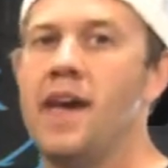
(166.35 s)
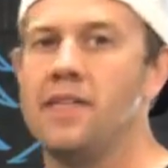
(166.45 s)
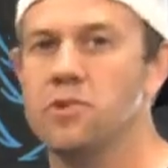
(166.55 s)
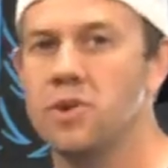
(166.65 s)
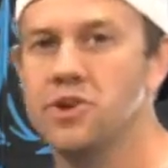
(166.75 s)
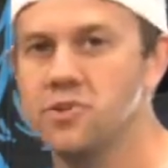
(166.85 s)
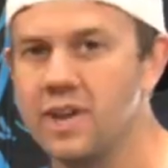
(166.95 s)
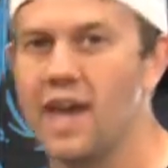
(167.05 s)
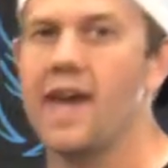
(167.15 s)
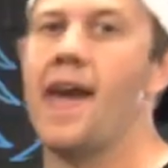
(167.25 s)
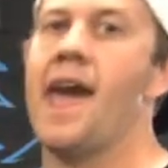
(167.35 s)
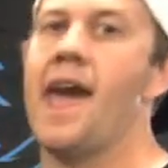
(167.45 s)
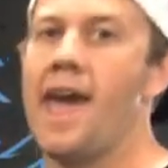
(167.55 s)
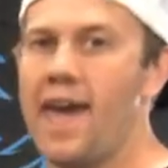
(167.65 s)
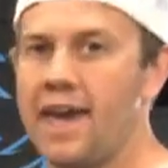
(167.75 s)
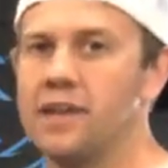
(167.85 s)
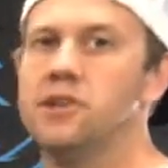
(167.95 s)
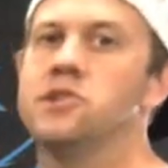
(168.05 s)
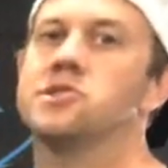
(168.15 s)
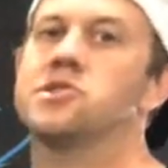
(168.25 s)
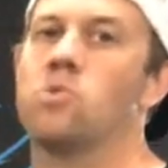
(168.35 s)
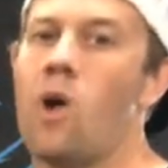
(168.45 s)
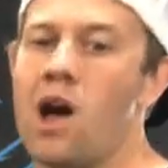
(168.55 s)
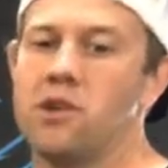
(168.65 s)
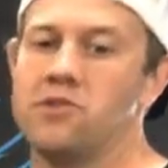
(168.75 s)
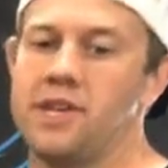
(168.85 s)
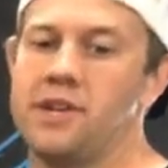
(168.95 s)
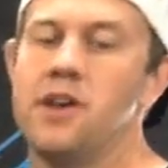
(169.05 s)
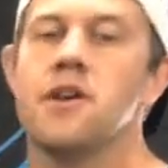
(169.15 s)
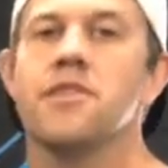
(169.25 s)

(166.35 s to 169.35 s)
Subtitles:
and then we are doing a hang squat clean.